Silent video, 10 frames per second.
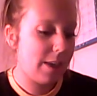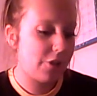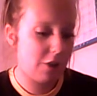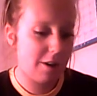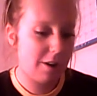
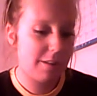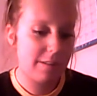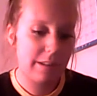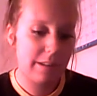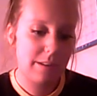Sure.
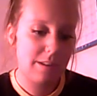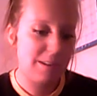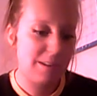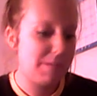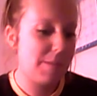
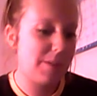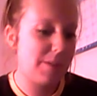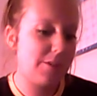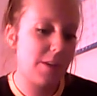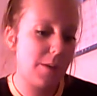Maybe you
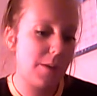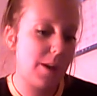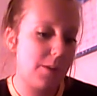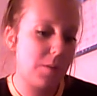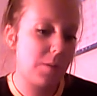can try
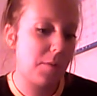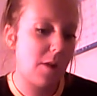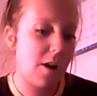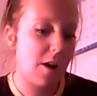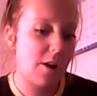wearing your rebel
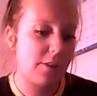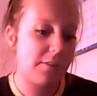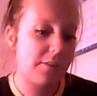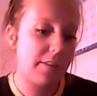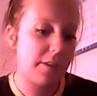heart on your
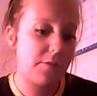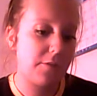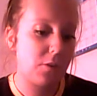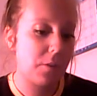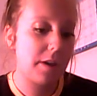sleeve
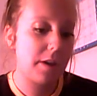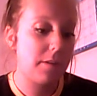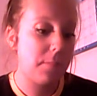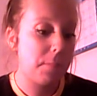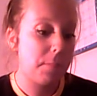for a while.